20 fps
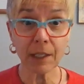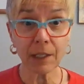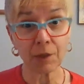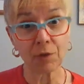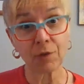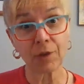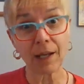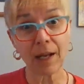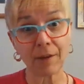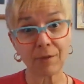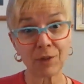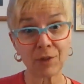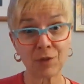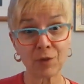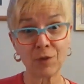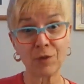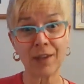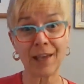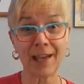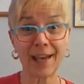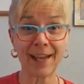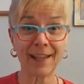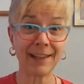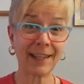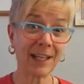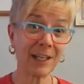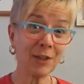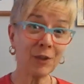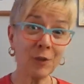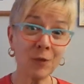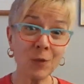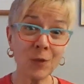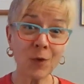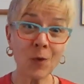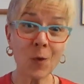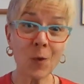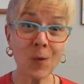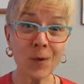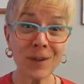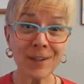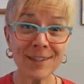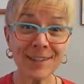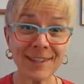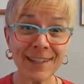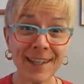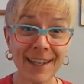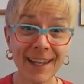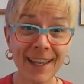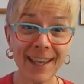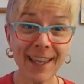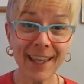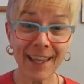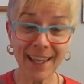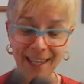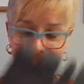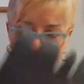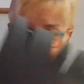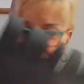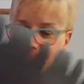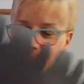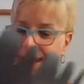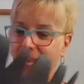Like you could have a zoo that had like unicorns in it.